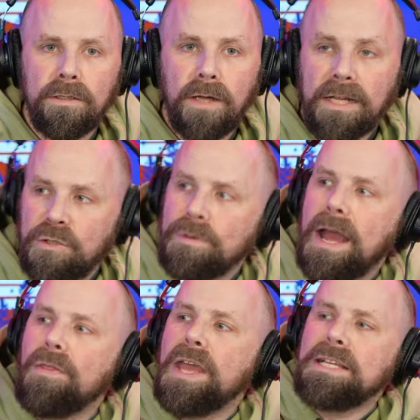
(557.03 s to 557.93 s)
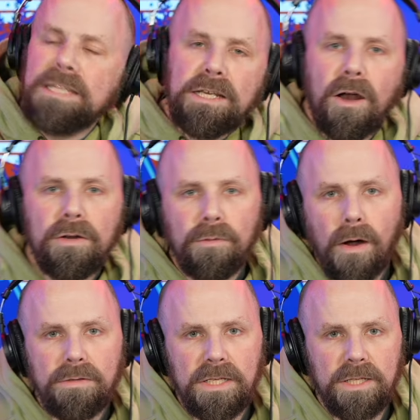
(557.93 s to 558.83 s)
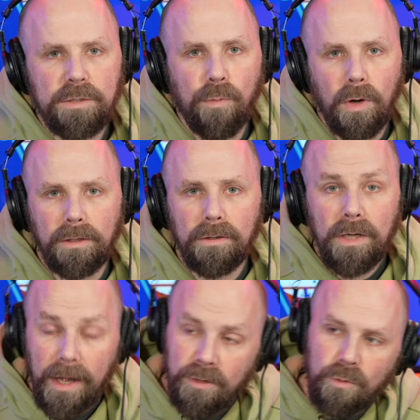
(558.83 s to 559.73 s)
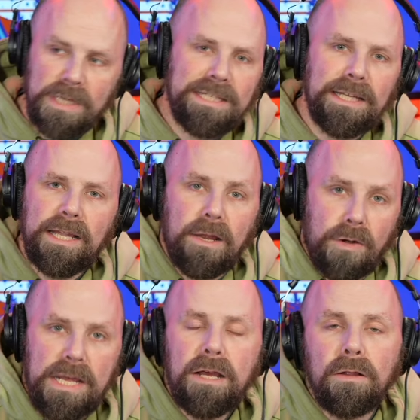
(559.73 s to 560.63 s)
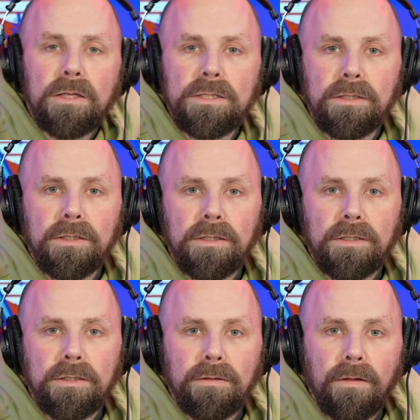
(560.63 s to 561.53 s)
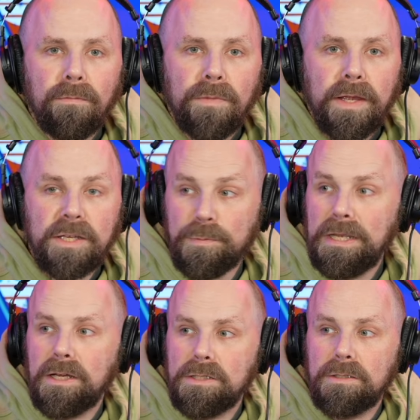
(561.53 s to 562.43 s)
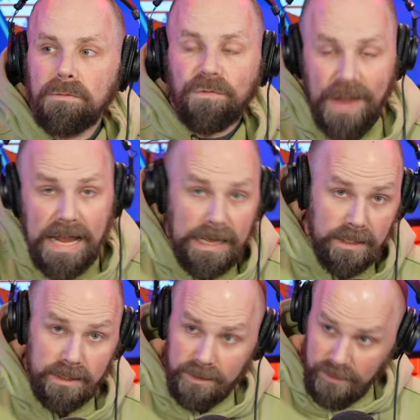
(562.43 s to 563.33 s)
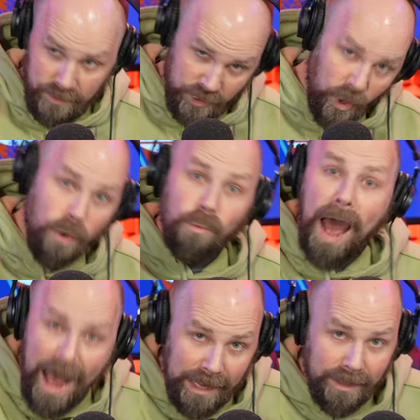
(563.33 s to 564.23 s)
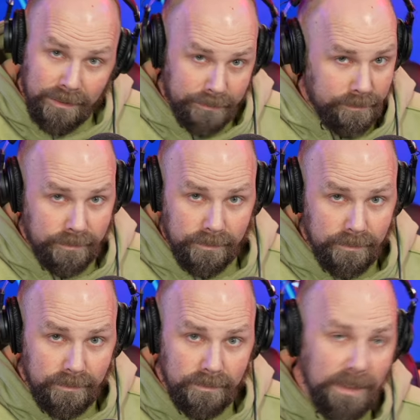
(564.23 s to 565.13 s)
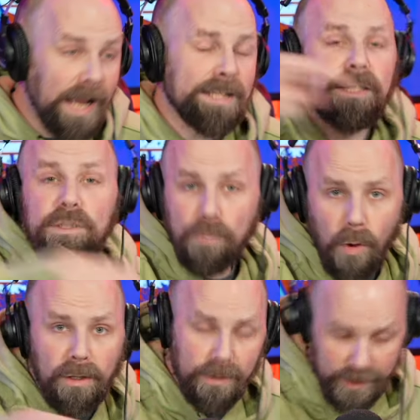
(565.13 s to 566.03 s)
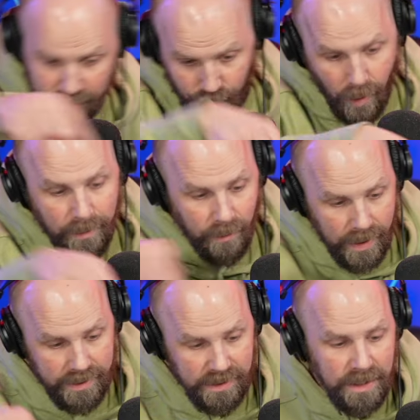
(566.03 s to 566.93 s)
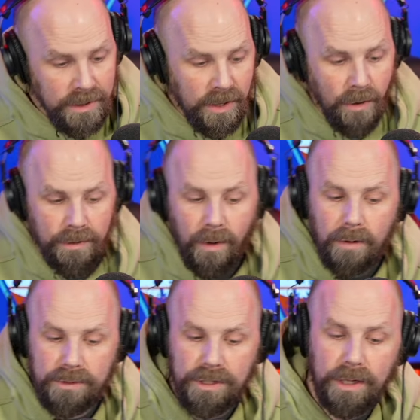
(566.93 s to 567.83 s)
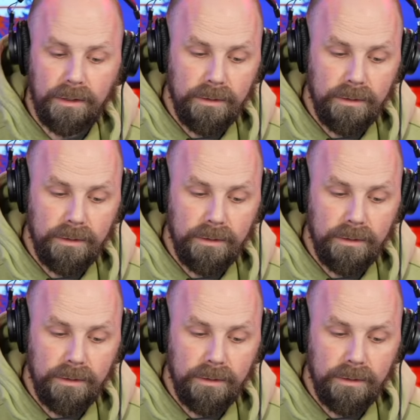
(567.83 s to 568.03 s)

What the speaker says: And so now they see Cody Rhodes as the spoiler. And the reason they're heels is because fans saw Rock as the spoiler to this Roman Reigns, Cody Rhodes thing.